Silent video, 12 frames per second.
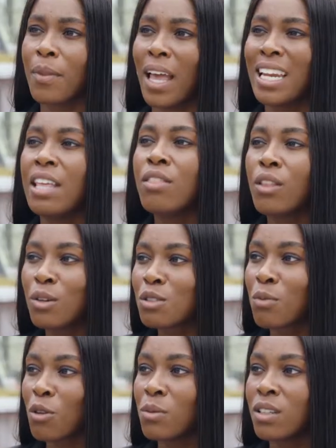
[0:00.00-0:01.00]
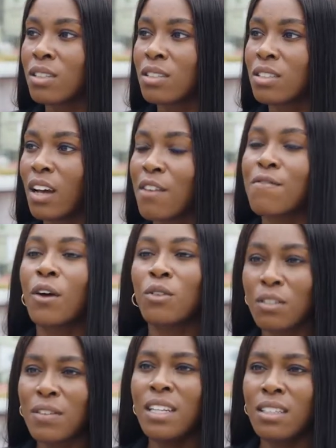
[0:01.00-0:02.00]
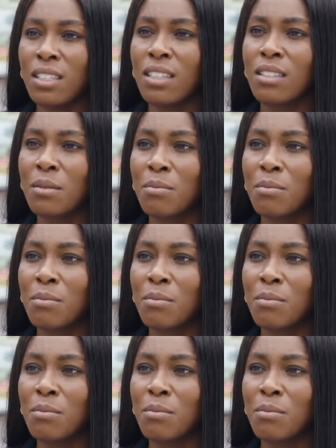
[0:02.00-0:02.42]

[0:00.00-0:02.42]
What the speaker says: And in those moments, I felt defeated.